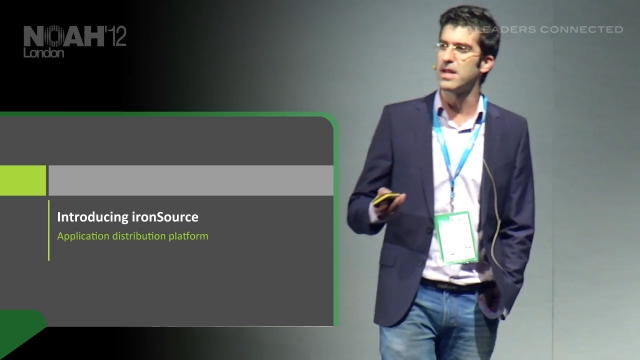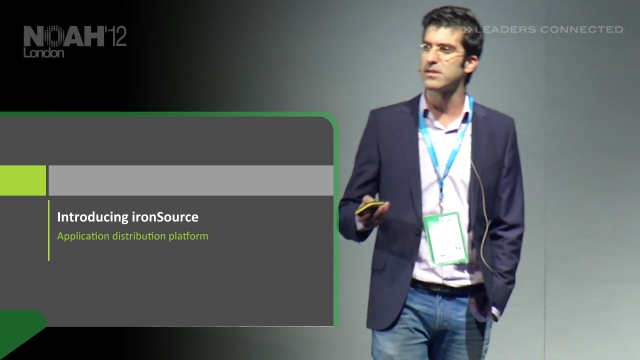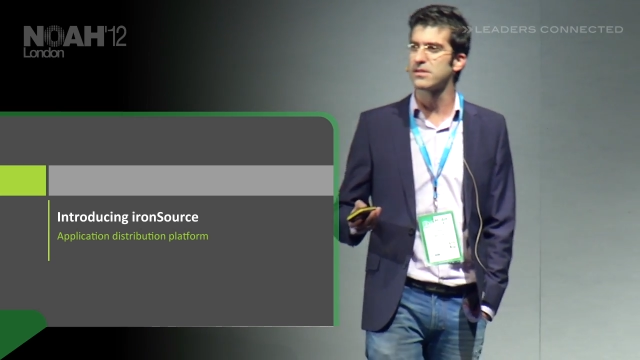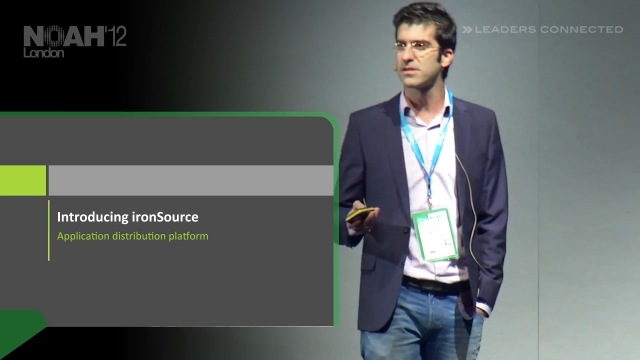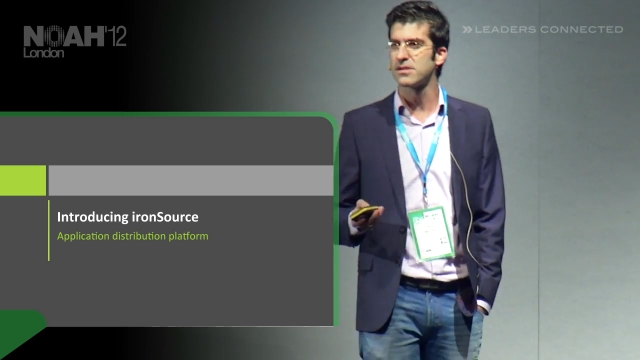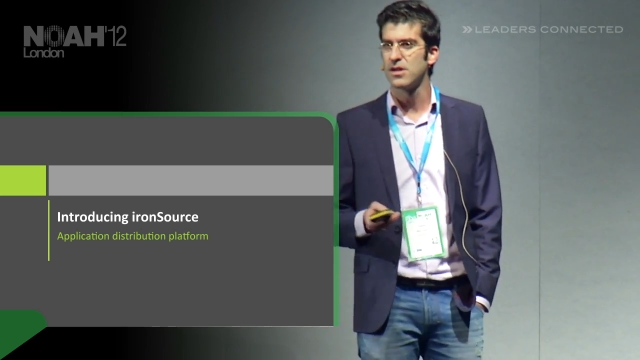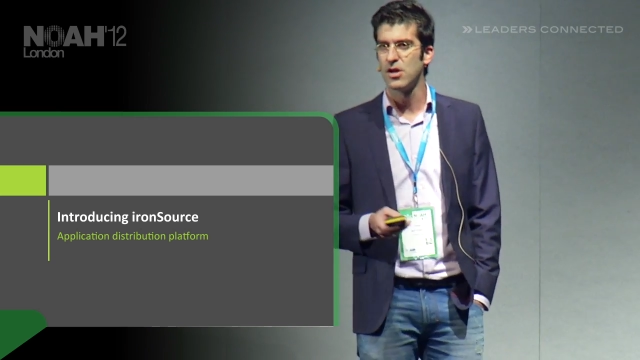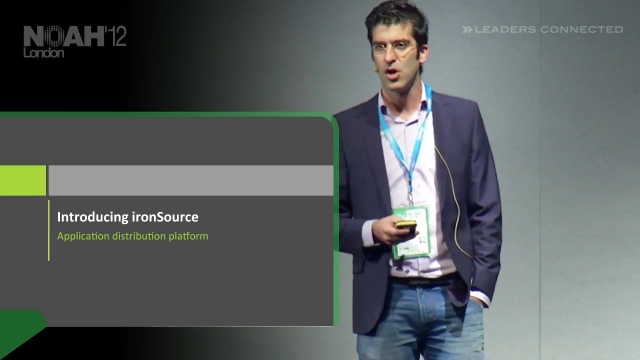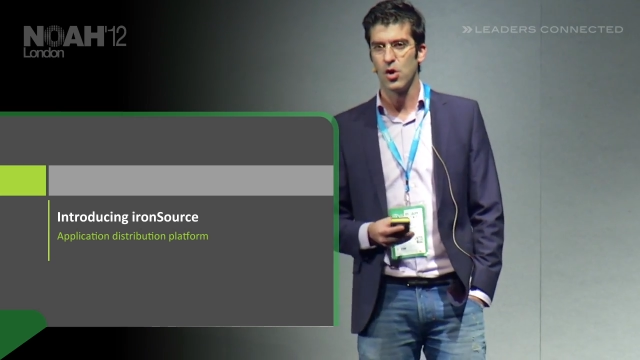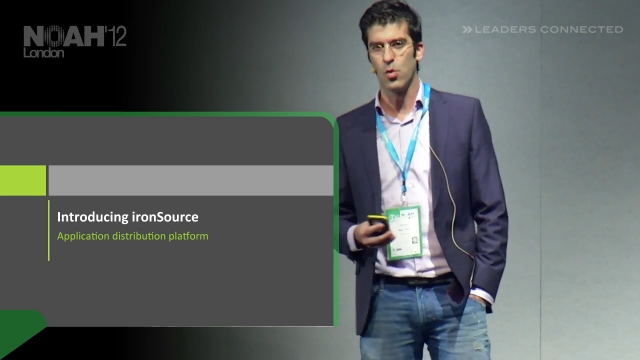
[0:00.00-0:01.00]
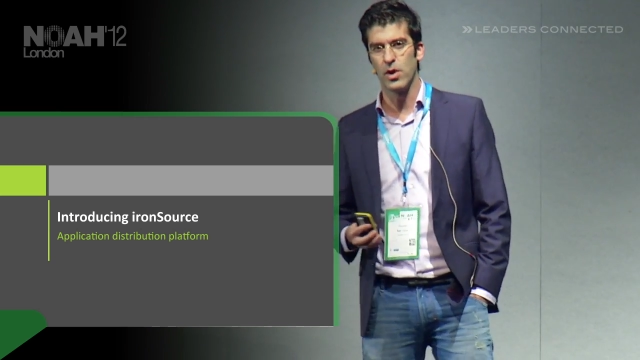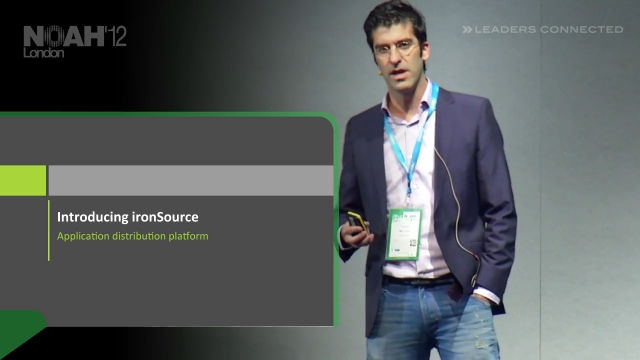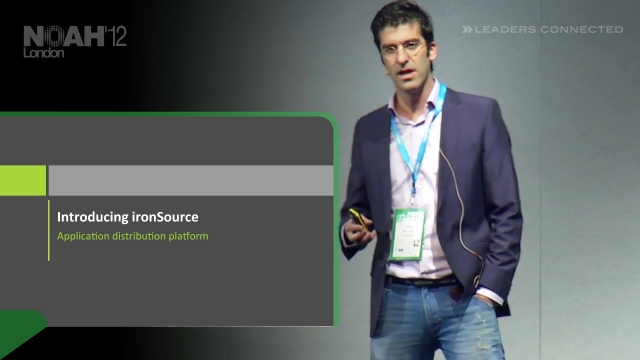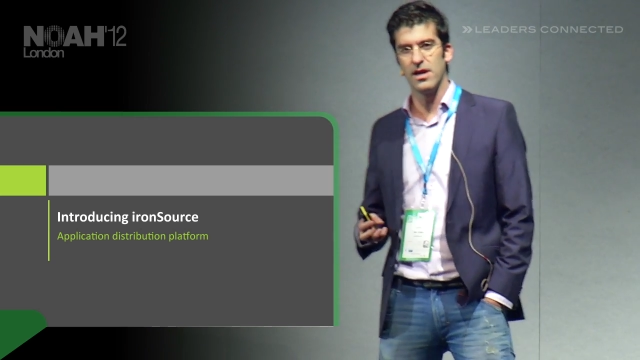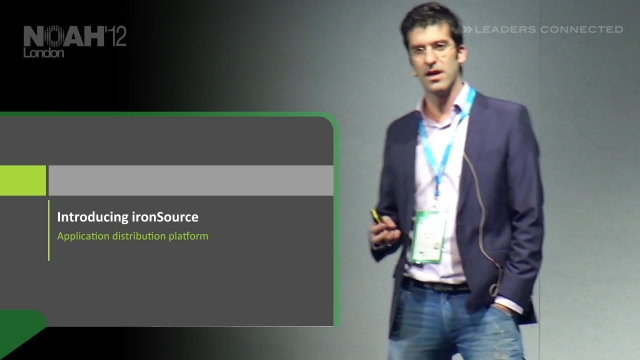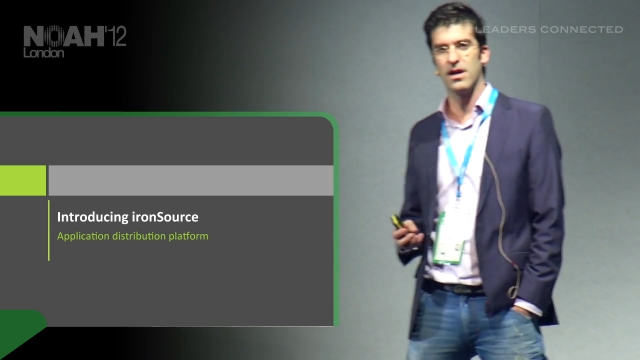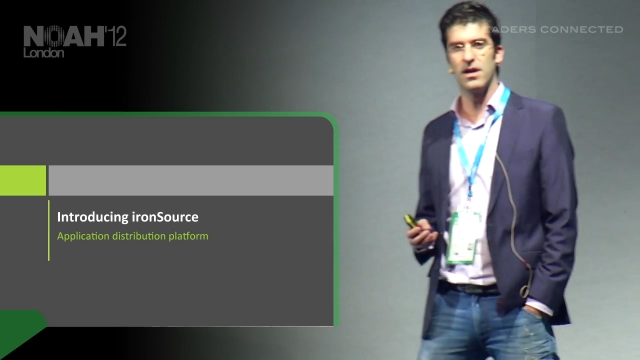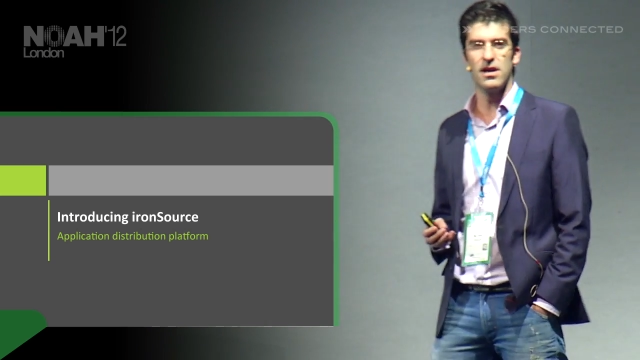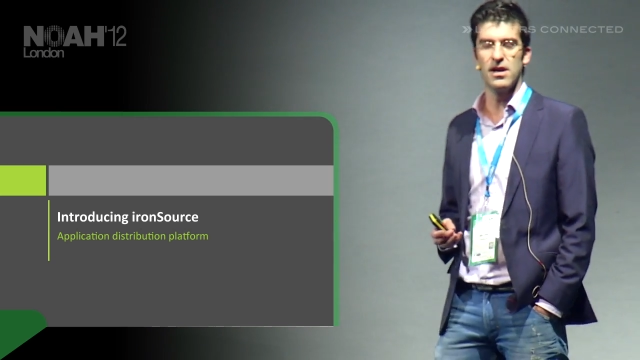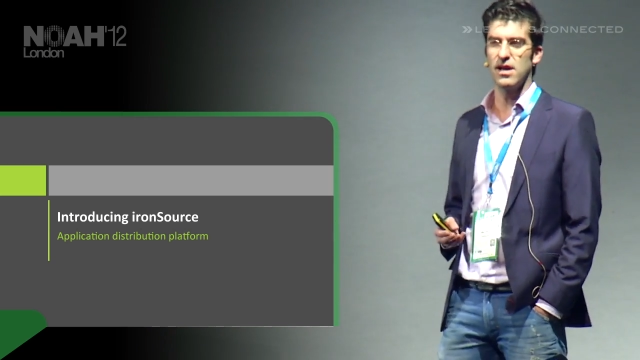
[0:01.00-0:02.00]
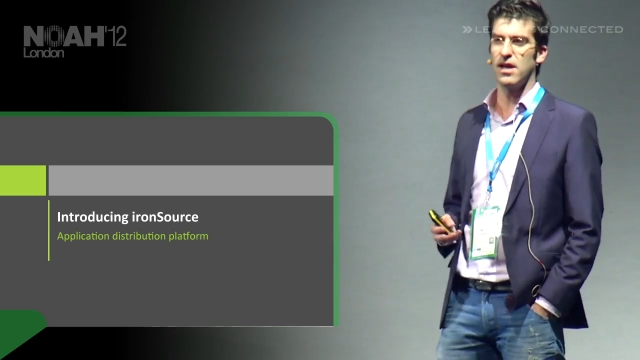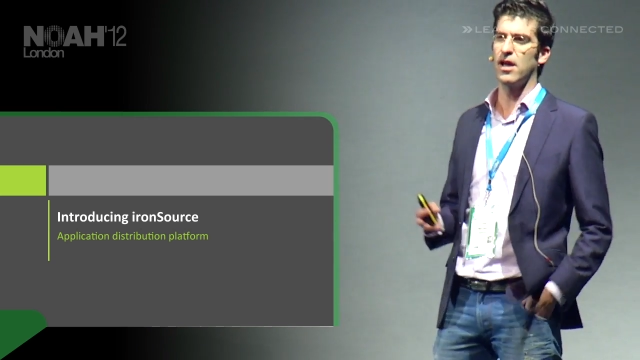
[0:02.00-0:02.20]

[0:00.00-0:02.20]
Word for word: means we uh,